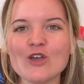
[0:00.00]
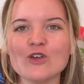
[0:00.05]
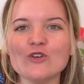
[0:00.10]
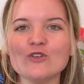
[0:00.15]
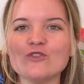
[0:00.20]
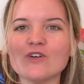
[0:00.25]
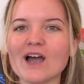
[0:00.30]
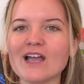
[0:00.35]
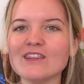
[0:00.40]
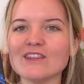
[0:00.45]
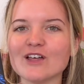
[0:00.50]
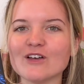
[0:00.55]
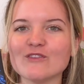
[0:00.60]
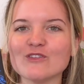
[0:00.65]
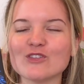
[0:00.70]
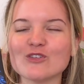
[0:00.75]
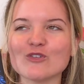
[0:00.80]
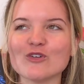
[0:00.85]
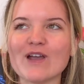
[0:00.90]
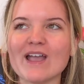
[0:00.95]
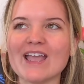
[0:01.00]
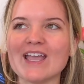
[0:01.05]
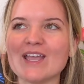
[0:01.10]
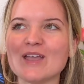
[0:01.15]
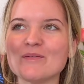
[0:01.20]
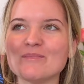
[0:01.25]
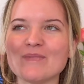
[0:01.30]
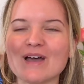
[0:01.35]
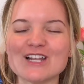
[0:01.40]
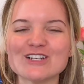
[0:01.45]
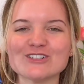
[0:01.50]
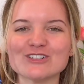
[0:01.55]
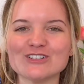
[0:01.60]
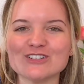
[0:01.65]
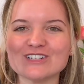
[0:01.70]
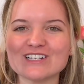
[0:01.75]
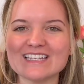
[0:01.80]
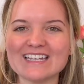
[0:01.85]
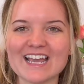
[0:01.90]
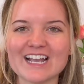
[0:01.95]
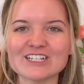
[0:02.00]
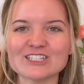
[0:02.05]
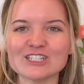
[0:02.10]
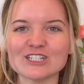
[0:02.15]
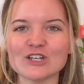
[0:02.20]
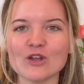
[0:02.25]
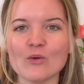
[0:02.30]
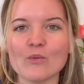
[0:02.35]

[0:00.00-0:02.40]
who find love through a magical connection